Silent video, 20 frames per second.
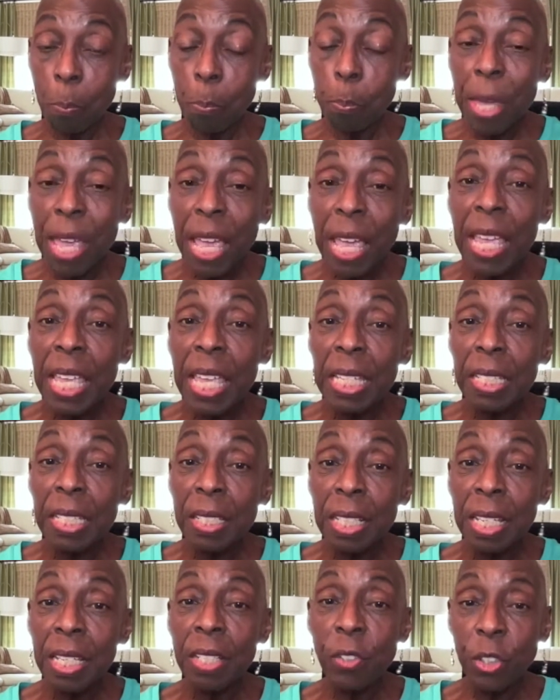paying
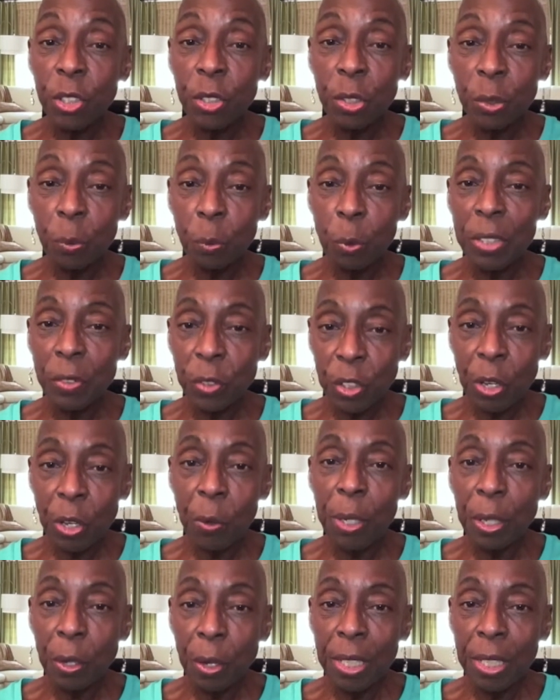attention to what's
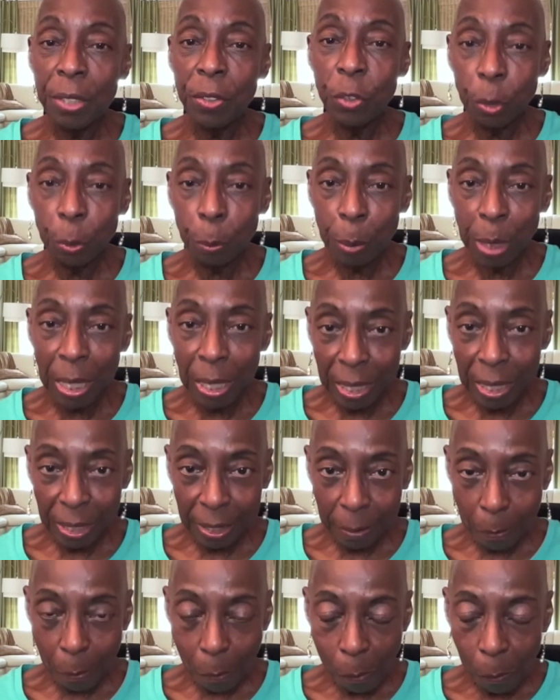going on in your body.